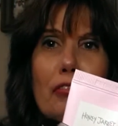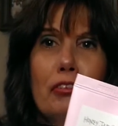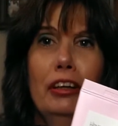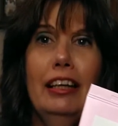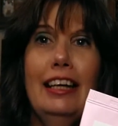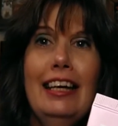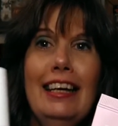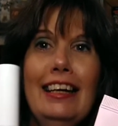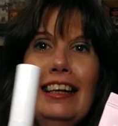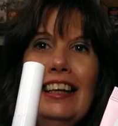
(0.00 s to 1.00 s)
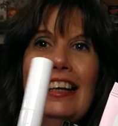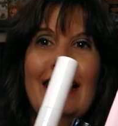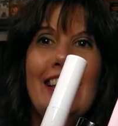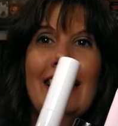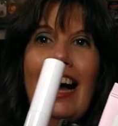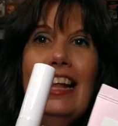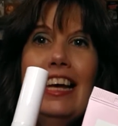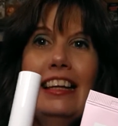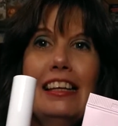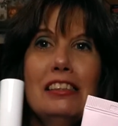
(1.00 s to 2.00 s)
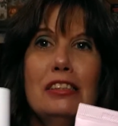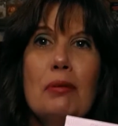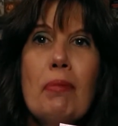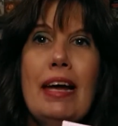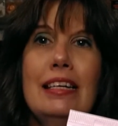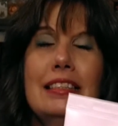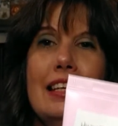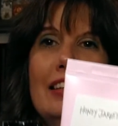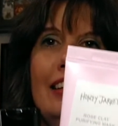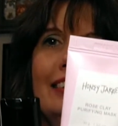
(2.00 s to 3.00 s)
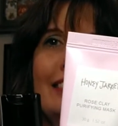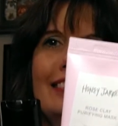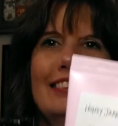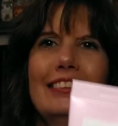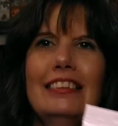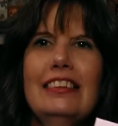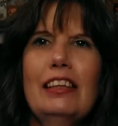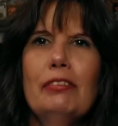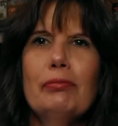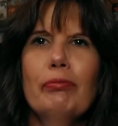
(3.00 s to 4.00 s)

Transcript: Really? I think this is amazing. Look, let's see.